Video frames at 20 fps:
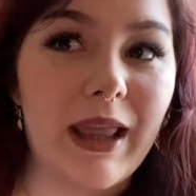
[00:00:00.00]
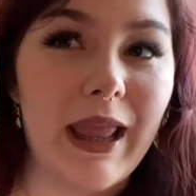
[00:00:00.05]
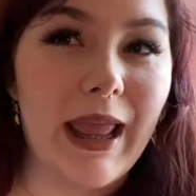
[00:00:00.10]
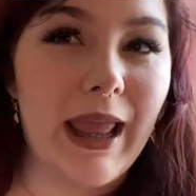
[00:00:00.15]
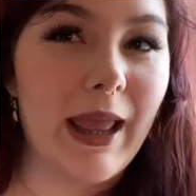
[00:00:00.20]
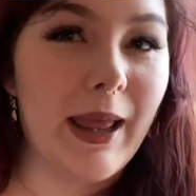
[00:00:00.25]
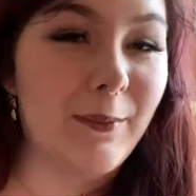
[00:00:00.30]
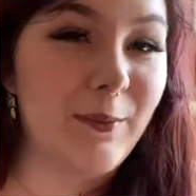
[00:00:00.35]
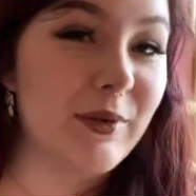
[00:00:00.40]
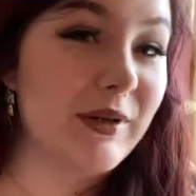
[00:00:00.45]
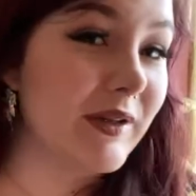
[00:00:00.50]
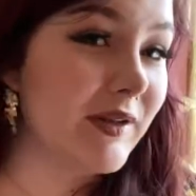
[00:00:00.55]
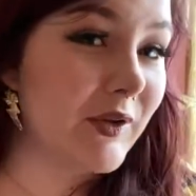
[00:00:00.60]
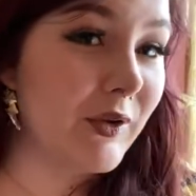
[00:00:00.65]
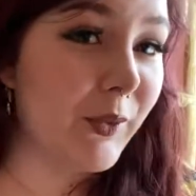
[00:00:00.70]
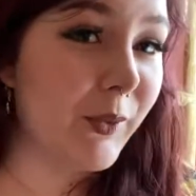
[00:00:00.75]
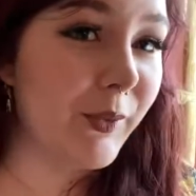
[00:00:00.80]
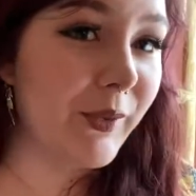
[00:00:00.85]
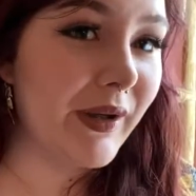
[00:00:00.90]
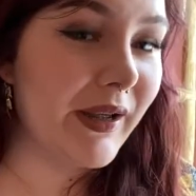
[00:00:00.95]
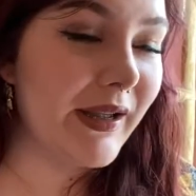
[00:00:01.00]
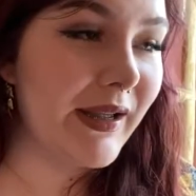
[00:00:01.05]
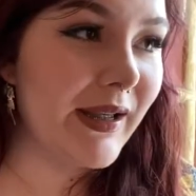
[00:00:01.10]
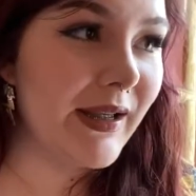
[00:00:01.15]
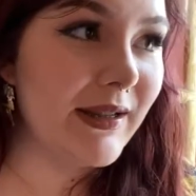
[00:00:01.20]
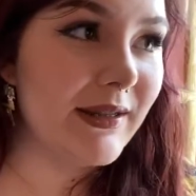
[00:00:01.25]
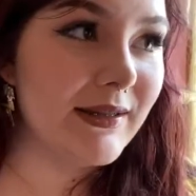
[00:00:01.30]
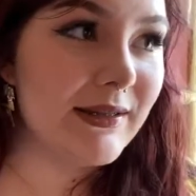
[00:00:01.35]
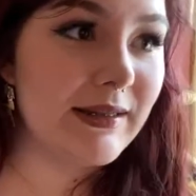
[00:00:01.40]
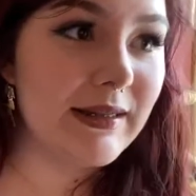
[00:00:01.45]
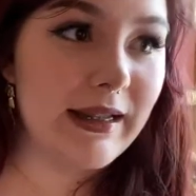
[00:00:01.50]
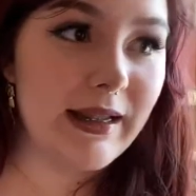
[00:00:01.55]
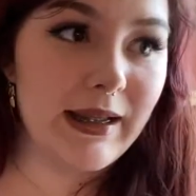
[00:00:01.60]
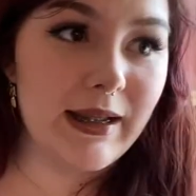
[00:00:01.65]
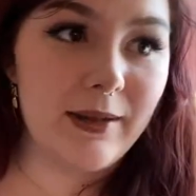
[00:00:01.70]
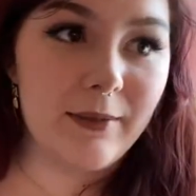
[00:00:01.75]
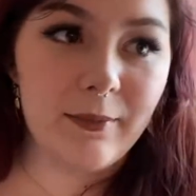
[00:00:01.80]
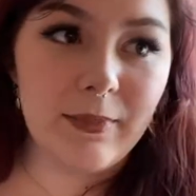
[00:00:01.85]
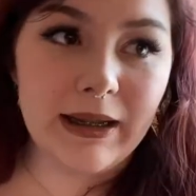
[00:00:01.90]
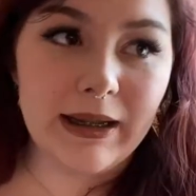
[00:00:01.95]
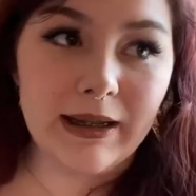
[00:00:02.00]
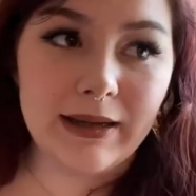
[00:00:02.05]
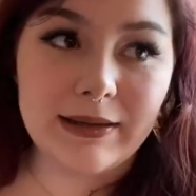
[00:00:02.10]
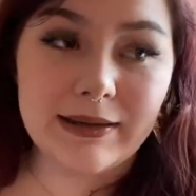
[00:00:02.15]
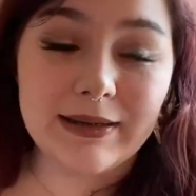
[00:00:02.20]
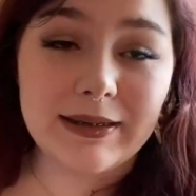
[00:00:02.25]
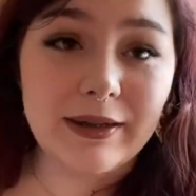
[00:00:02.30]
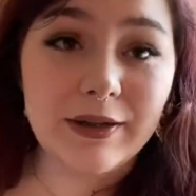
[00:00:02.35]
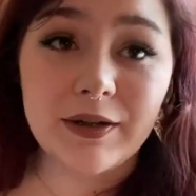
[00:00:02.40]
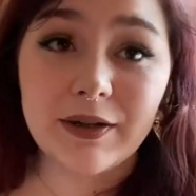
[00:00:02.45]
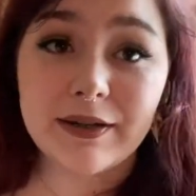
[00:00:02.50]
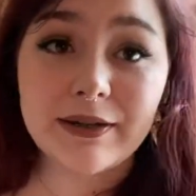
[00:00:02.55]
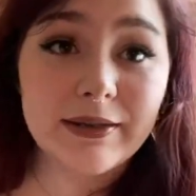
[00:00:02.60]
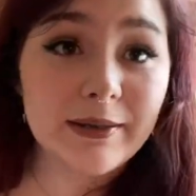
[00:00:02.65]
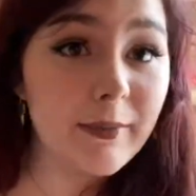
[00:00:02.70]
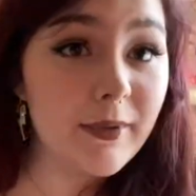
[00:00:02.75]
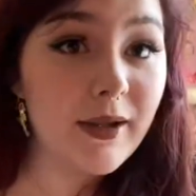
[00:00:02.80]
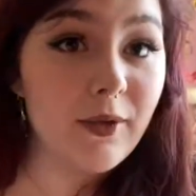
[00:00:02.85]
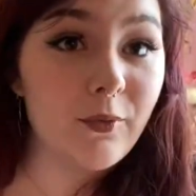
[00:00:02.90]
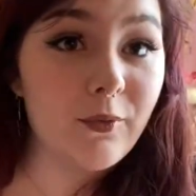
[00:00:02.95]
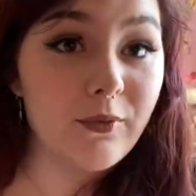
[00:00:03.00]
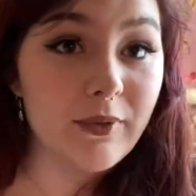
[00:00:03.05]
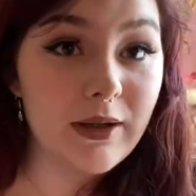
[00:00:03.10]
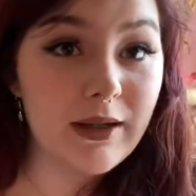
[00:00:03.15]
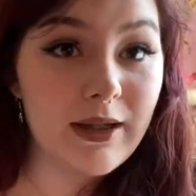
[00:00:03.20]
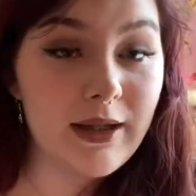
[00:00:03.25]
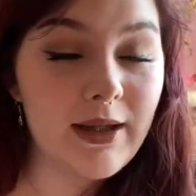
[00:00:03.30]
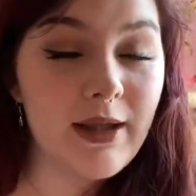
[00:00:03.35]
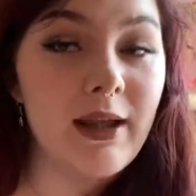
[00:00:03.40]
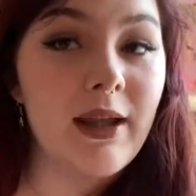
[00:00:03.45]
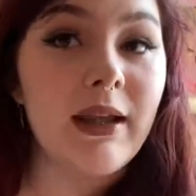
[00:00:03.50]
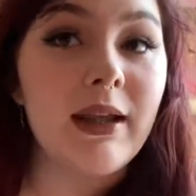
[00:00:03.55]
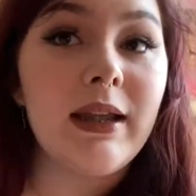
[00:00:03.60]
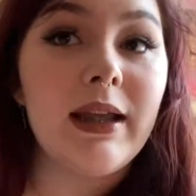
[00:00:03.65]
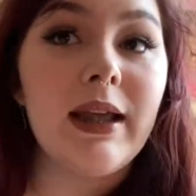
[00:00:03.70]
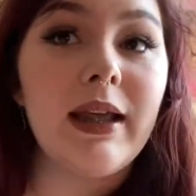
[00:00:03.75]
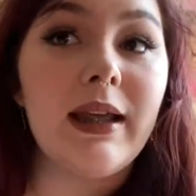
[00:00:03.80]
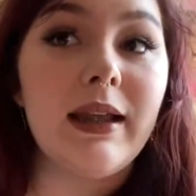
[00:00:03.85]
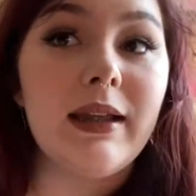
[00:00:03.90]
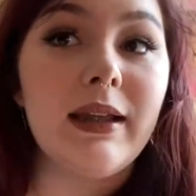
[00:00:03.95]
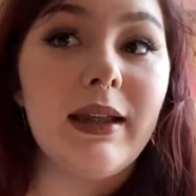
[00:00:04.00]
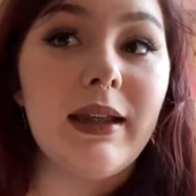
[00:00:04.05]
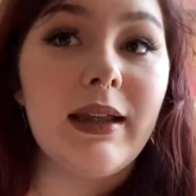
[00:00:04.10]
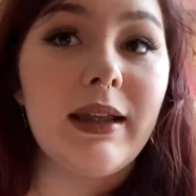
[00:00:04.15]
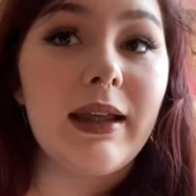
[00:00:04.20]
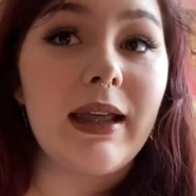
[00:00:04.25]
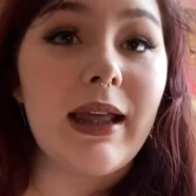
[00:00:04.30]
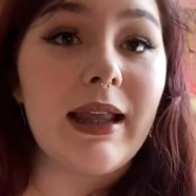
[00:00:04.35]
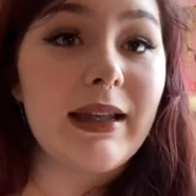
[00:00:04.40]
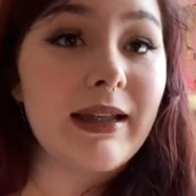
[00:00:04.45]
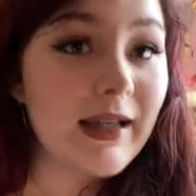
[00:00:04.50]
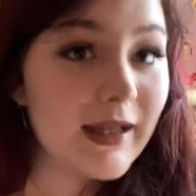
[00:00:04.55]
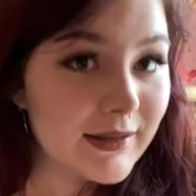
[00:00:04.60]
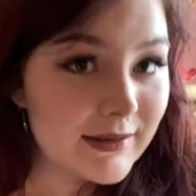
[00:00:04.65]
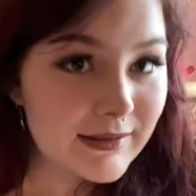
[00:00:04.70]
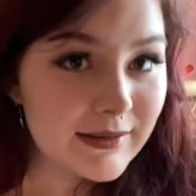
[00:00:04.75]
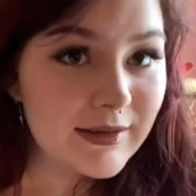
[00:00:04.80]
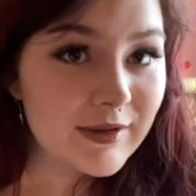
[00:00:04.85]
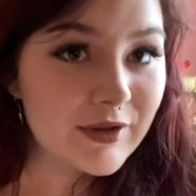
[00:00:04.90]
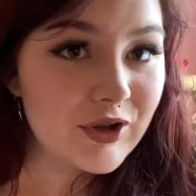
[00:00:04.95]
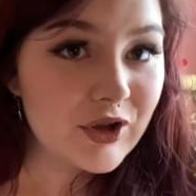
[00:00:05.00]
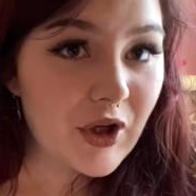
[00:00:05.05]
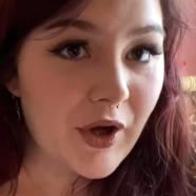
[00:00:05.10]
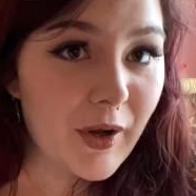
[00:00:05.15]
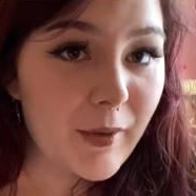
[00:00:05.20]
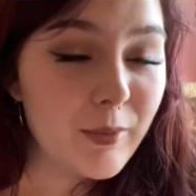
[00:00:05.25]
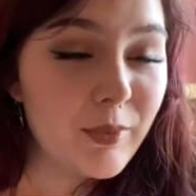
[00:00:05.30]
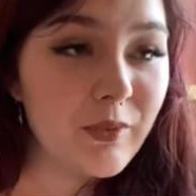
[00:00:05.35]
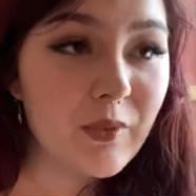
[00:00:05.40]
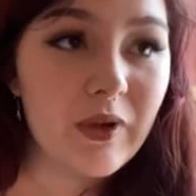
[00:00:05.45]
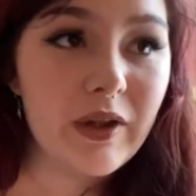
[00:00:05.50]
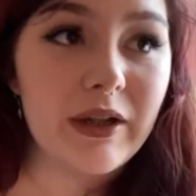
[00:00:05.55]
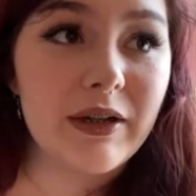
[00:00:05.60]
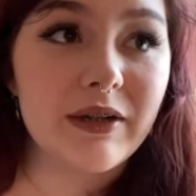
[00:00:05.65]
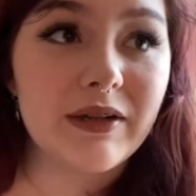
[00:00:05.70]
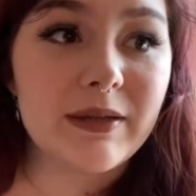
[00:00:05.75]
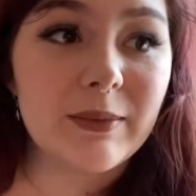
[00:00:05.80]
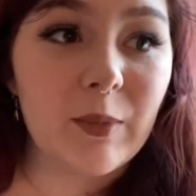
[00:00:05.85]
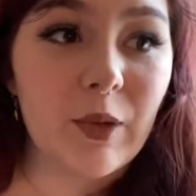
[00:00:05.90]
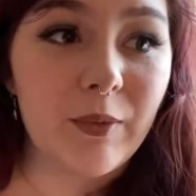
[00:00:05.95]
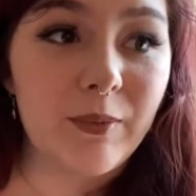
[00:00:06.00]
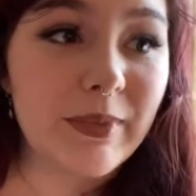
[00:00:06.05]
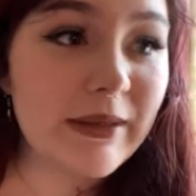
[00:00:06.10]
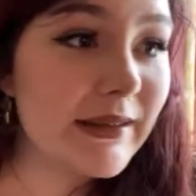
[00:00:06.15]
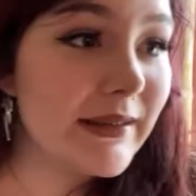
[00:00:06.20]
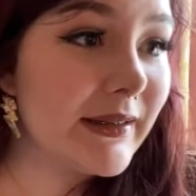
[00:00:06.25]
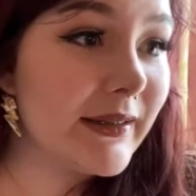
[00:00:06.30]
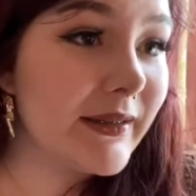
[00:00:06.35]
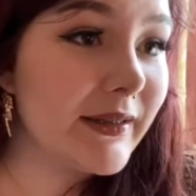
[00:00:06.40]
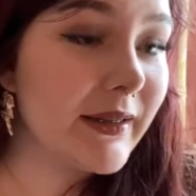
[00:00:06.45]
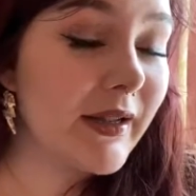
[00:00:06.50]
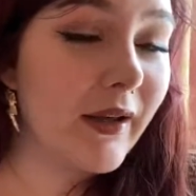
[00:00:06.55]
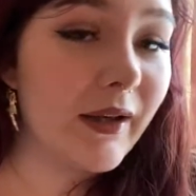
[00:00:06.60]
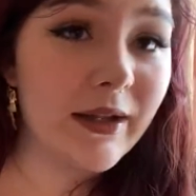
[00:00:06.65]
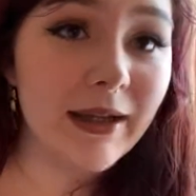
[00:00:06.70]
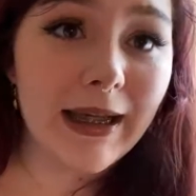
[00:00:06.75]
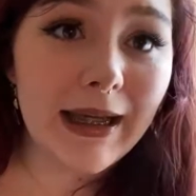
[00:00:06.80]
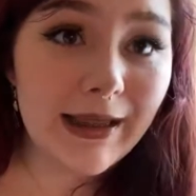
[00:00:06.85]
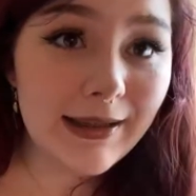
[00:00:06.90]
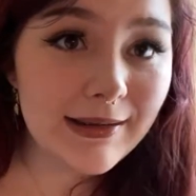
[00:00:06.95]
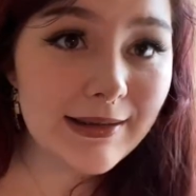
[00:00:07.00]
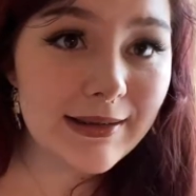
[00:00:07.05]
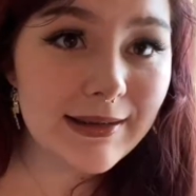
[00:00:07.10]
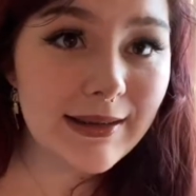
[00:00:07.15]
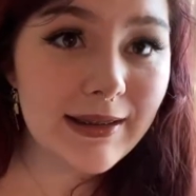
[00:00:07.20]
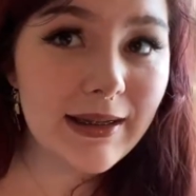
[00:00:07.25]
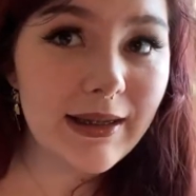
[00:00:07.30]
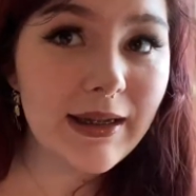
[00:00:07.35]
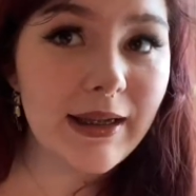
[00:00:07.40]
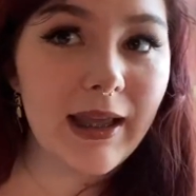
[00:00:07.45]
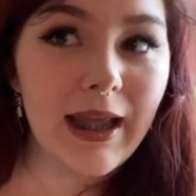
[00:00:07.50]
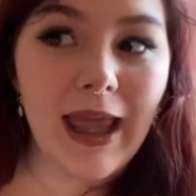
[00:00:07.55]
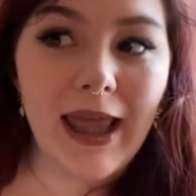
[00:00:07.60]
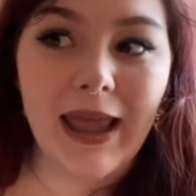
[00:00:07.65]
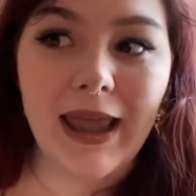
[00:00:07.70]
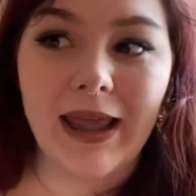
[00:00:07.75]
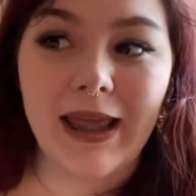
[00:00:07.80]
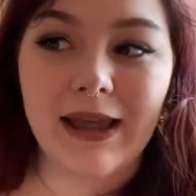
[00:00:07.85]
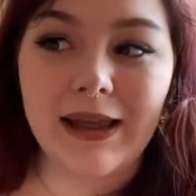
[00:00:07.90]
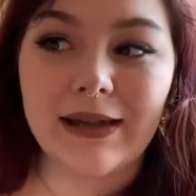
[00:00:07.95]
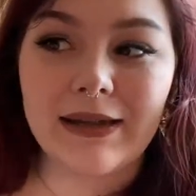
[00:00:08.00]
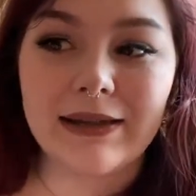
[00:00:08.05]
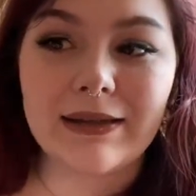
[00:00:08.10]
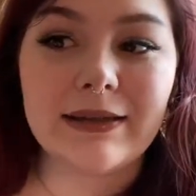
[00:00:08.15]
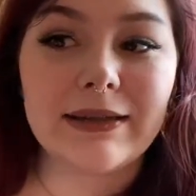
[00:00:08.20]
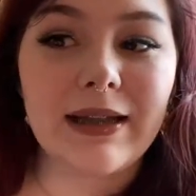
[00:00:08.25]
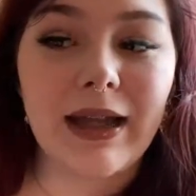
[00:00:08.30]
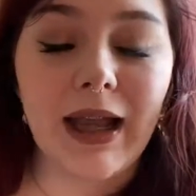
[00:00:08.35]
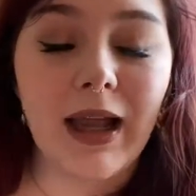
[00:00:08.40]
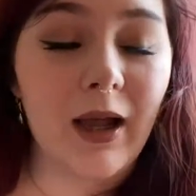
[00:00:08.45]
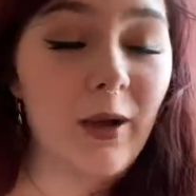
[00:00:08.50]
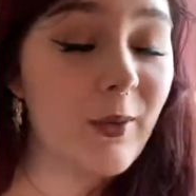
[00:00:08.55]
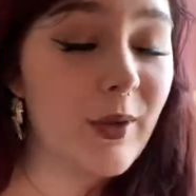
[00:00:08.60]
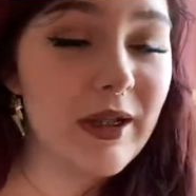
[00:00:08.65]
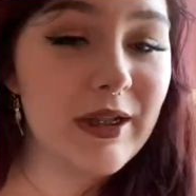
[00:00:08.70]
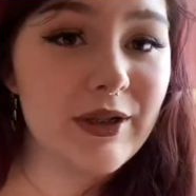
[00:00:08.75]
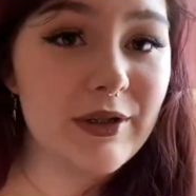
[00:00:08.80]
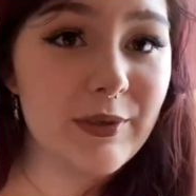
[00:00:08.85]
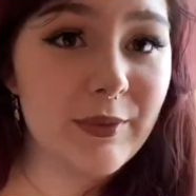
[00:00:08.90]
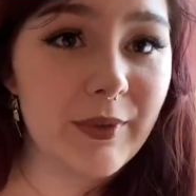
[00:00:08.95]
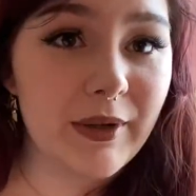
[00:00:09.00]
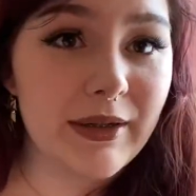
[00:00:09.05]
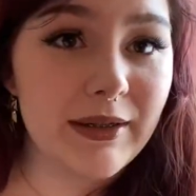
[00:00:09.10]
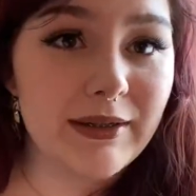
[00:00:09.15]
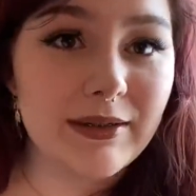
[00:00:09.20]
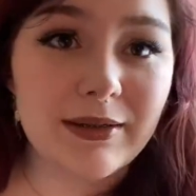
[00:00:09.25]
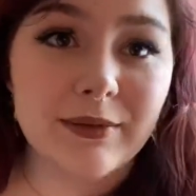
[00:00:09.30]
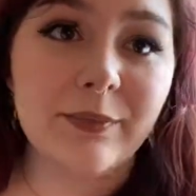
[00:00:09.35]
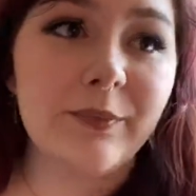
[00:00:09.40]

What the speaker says: episode, I guess, in my series about running an Etsy shop, running a small business on Etsy, and how I do it,